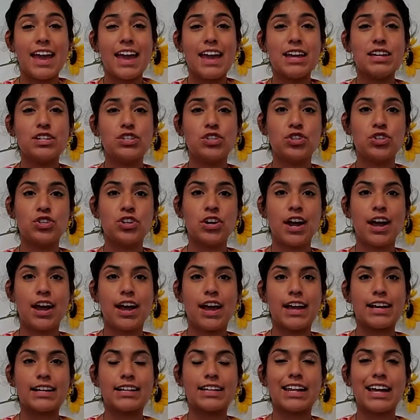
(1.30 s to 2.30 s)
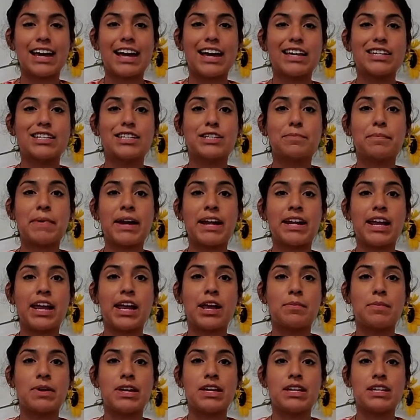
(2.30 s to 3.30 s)
Hey junior high class, my
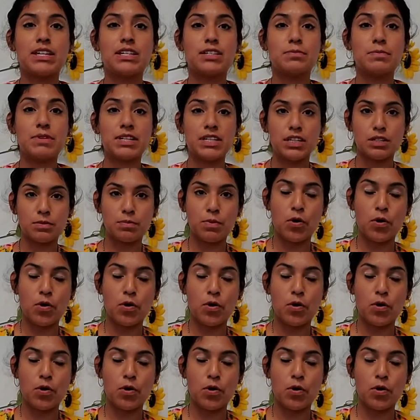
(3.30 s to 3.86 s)
name is Mrs.